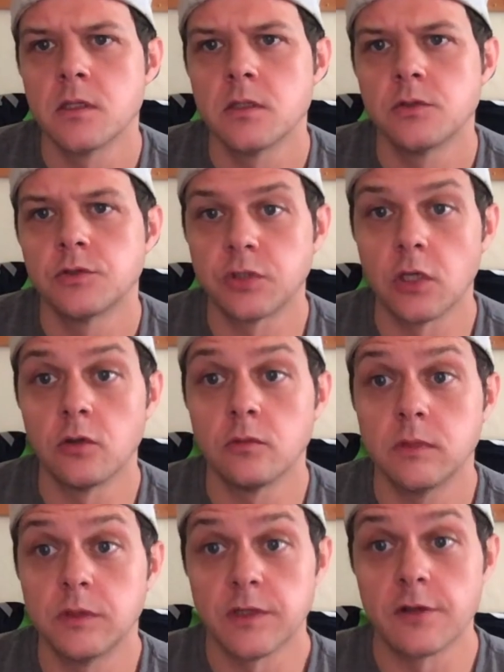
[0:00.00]
So
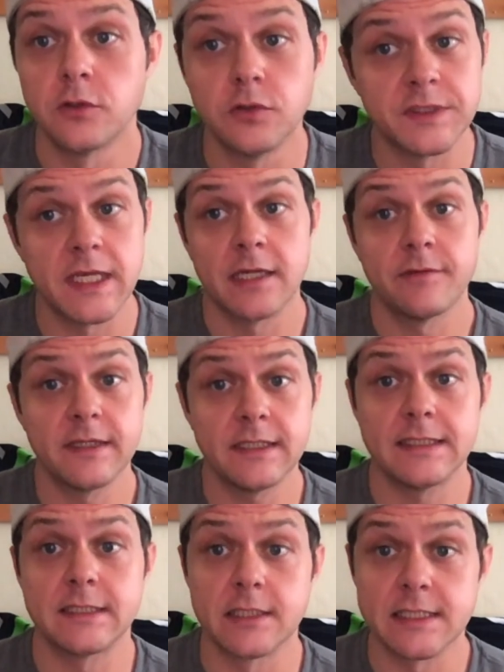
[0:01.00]
he's on the losing end of it.
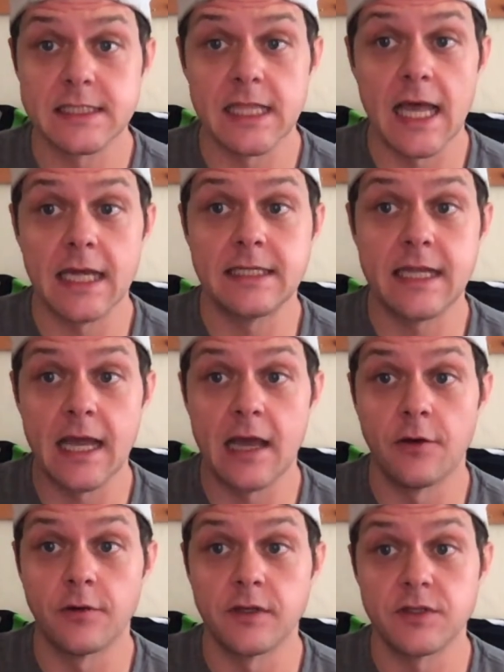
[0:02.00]
He's going to slide
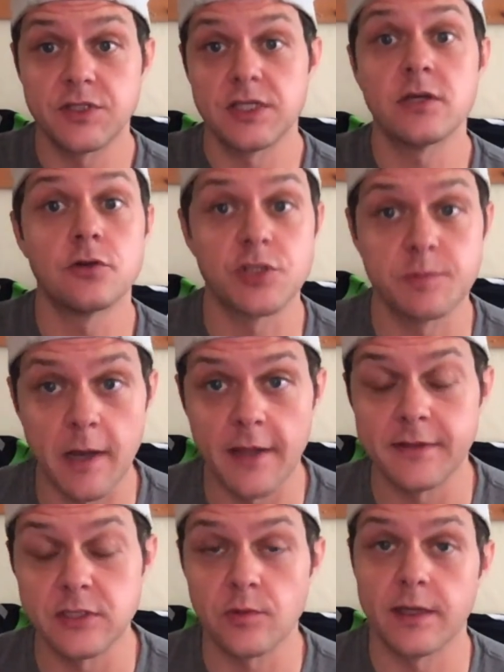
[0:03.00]
down a single spot in
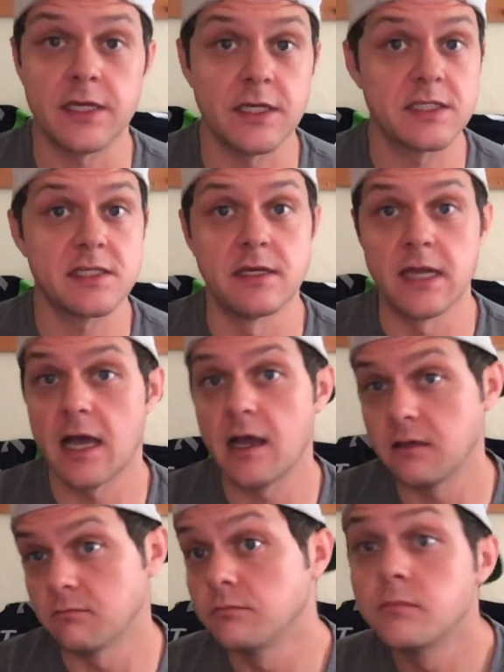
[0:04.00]
these rankings to
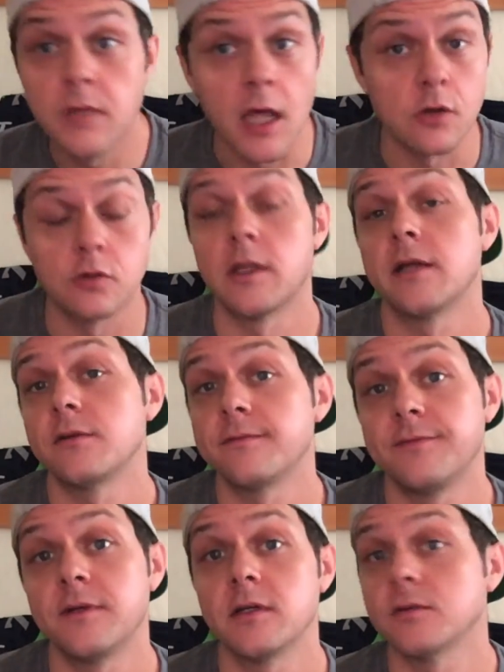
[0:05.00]
9. Not a whole lot to
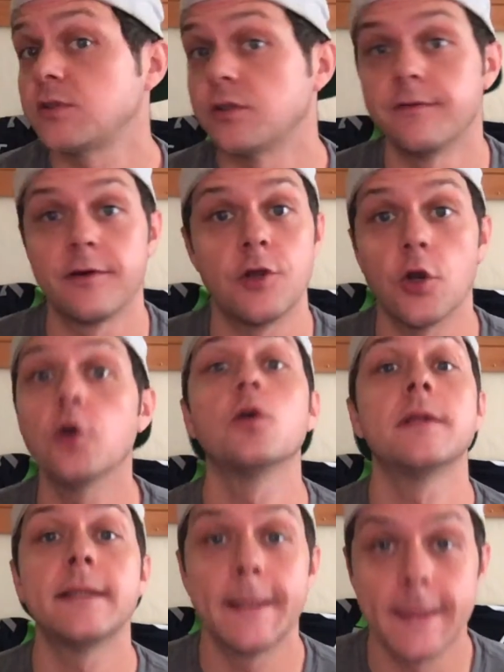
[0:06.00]
fear. Still very
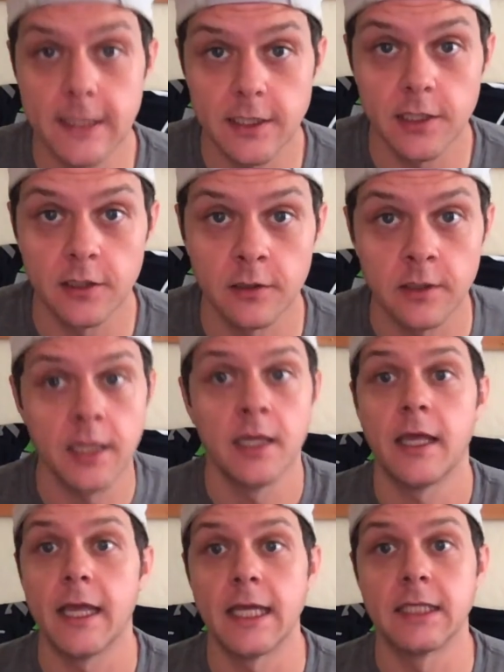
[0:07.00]
early in the year.
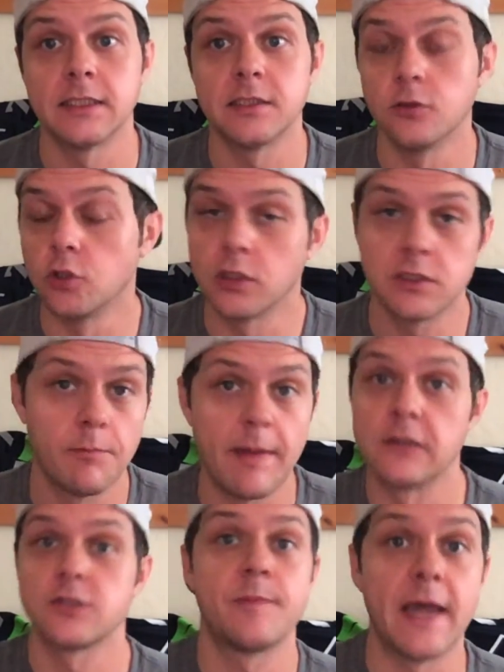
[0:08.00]
And he'll look to
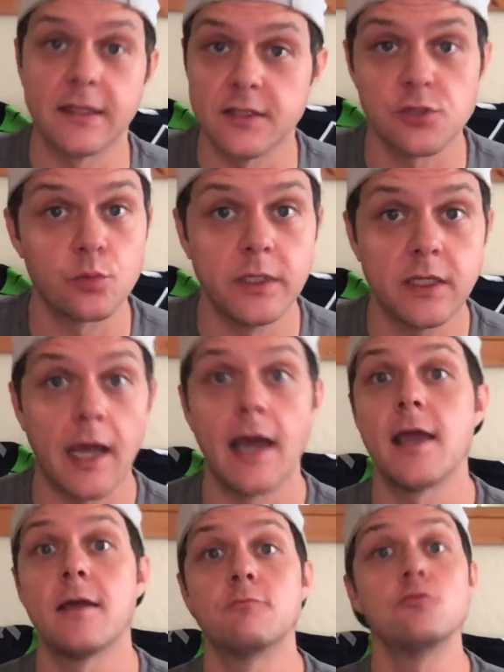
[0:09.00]
bounce back this week, I
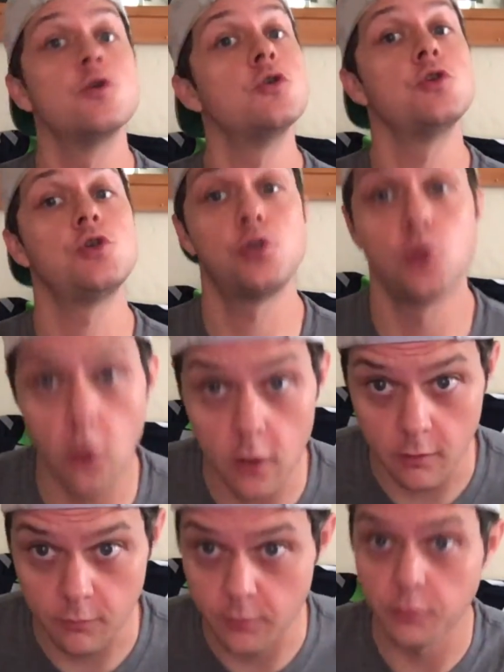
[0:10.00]
am
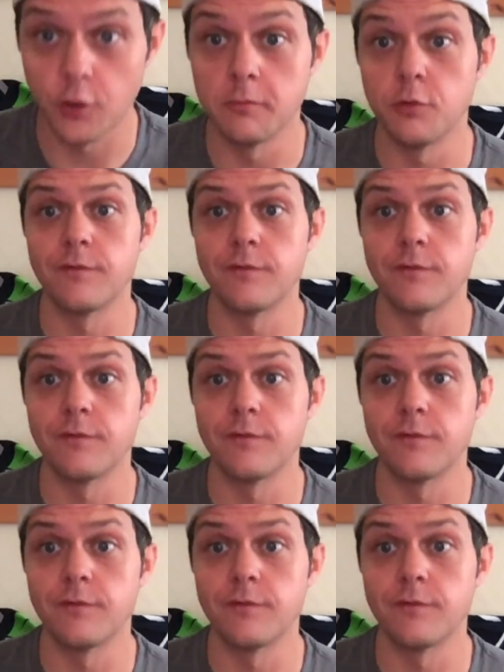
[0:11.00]
sure. We're going to move